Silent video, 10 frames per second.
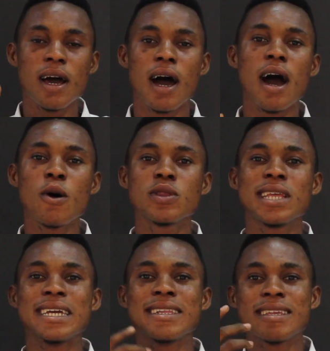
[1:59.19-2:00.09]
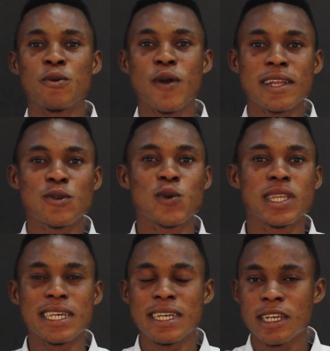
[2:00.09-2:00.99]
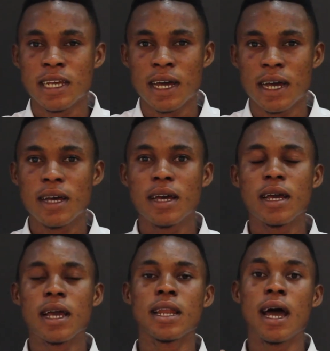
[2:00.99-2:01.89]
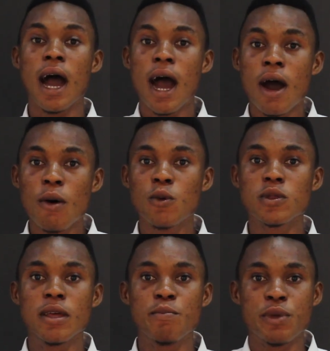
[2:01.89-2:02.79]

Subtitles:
how they interact with each other, and how they